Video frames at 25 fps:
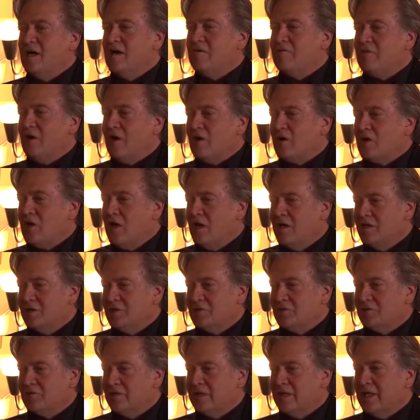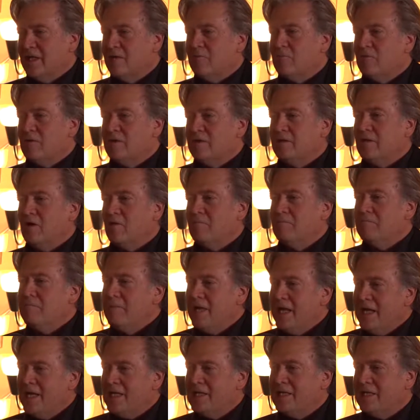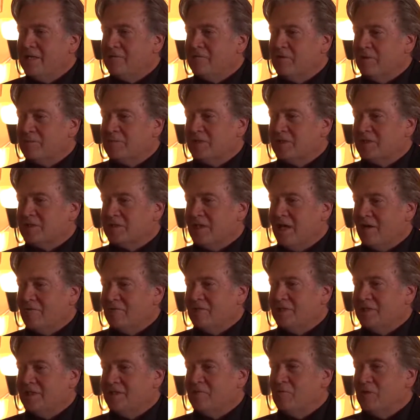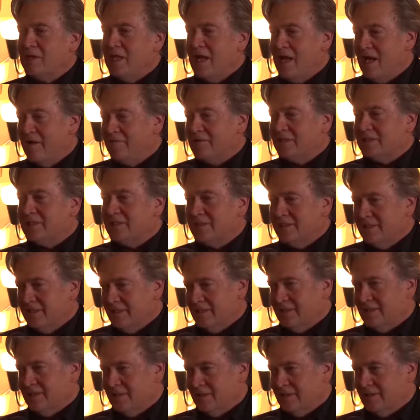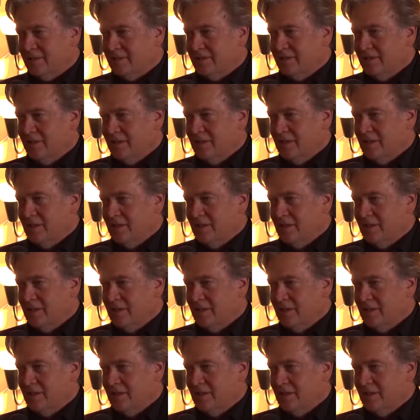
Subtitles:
of our country, and we may give up the sovereignty we have as citizens